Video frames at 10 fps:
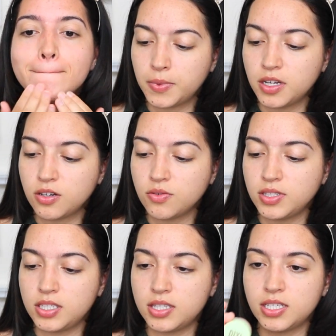I'm gonna go
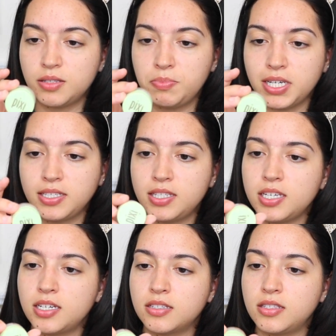into this
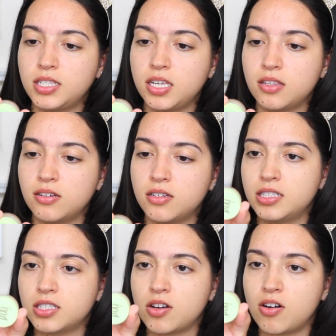Pixi Concealer.
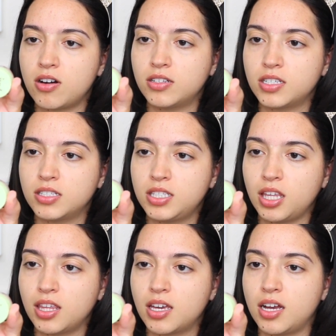It's called
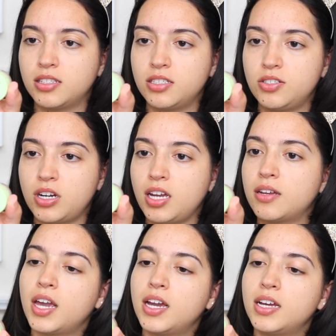Concealing
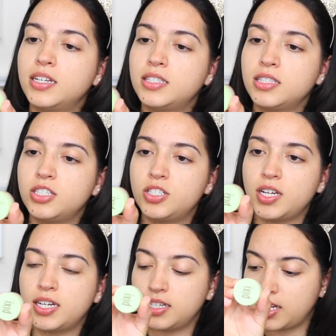Concentrate, and it's in the
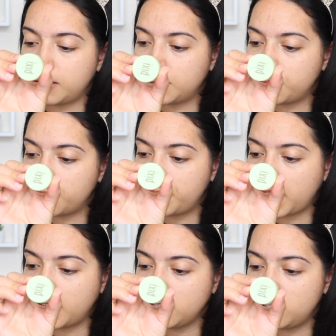shade Adaptable
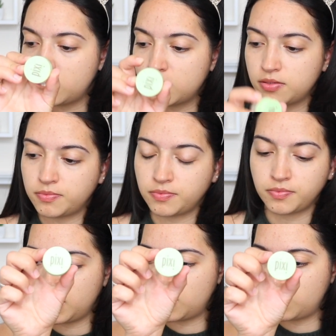Beige.
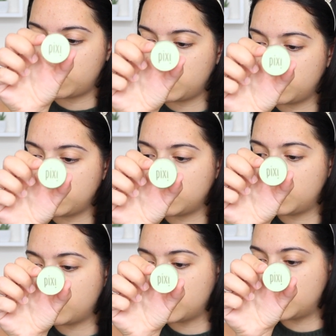Like showing you in
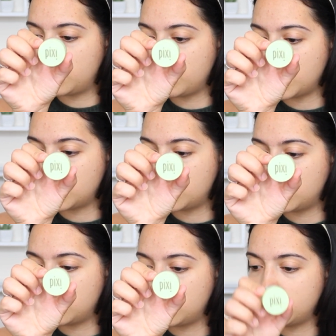the wrong
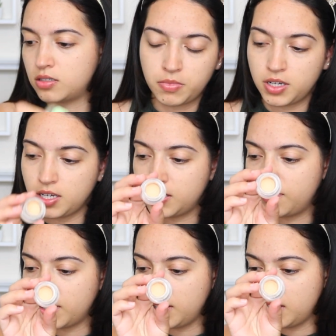direction, but it's
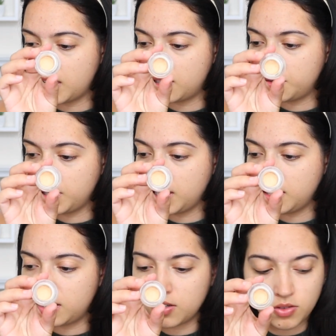very yellowy,
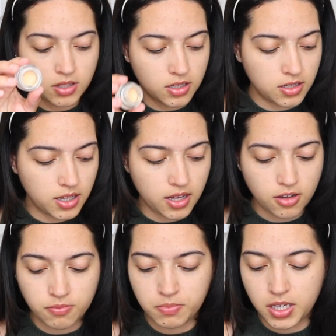so it's gonna
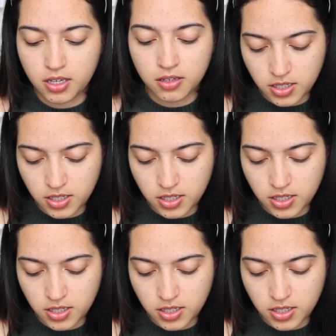help me